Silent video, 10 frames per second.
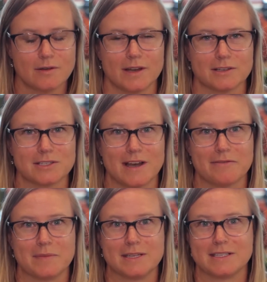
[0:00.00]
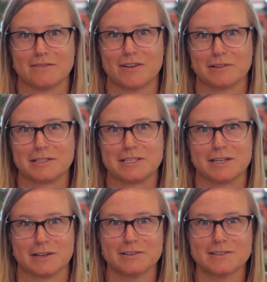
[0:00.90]
We also have amazing
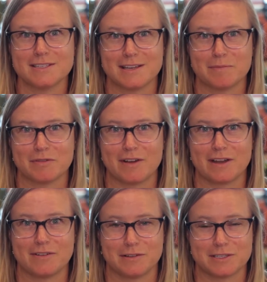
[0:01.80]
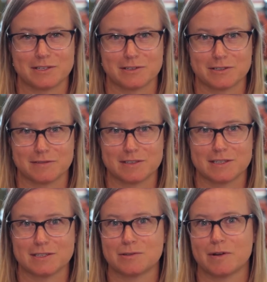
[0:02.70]
volunteers that provide volunteer
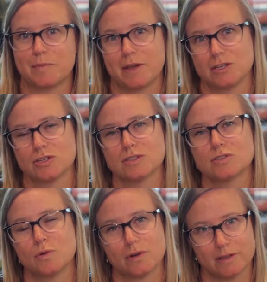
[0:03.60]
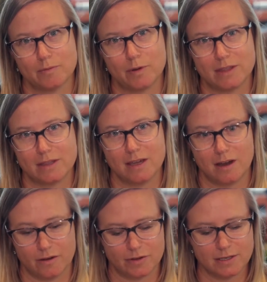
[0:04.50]
services to our patients or within the
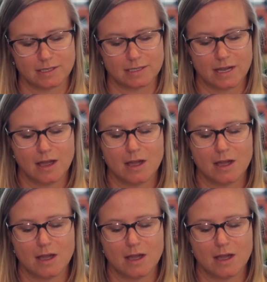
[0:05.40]
office.